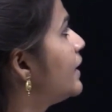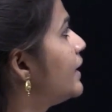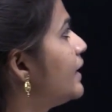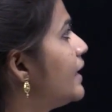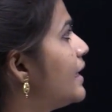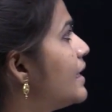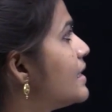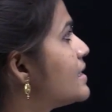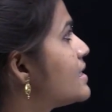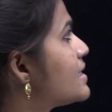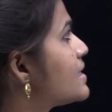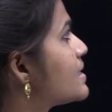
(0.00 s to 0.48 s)

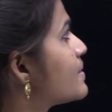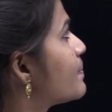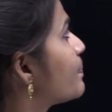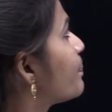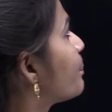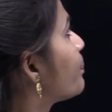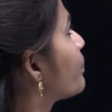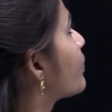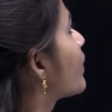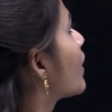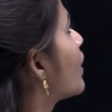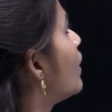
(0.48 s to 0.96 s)
Yes.
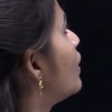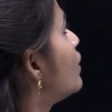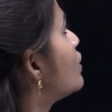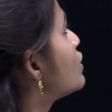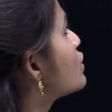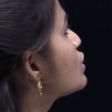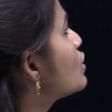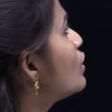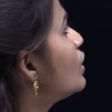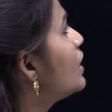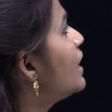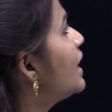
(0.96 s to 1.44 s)

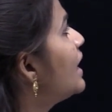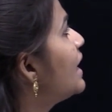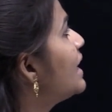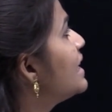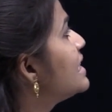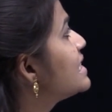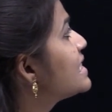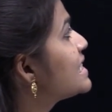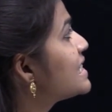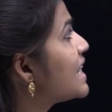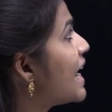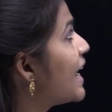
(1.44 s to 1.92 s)
So, here
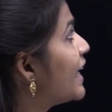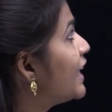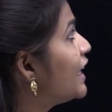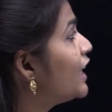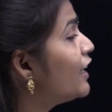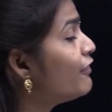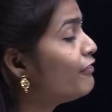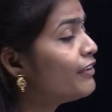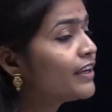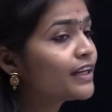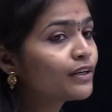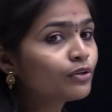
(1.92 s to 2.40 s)
in
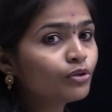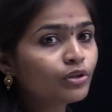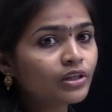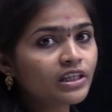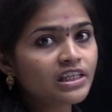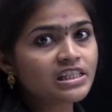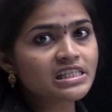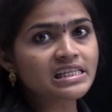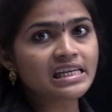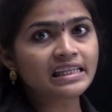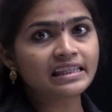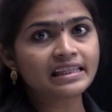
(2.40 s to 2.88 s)
scientific
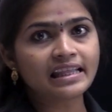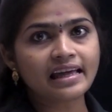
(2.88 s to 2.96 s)
notation,